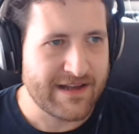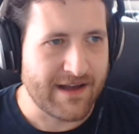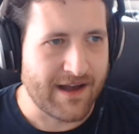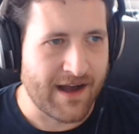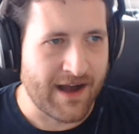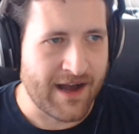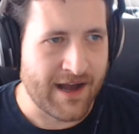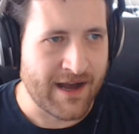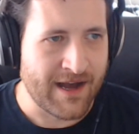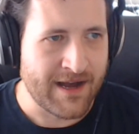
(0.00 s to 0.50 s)

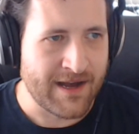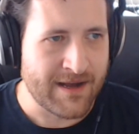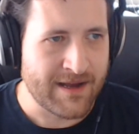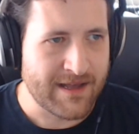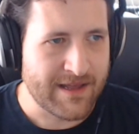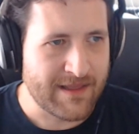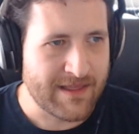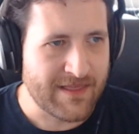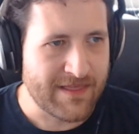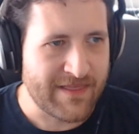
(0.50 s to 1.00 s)

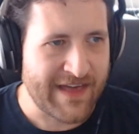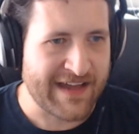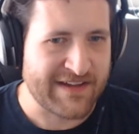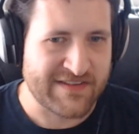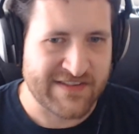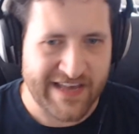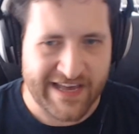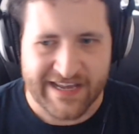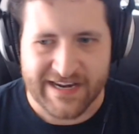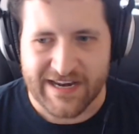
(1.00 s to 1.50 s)

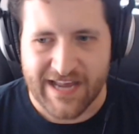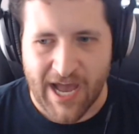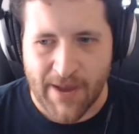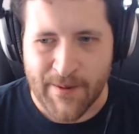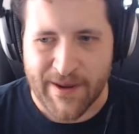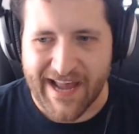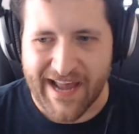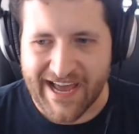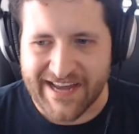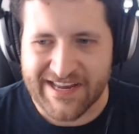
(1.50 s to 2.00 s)
That said, I
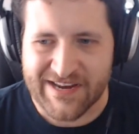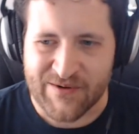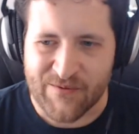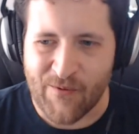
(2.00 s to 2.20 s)
mean, I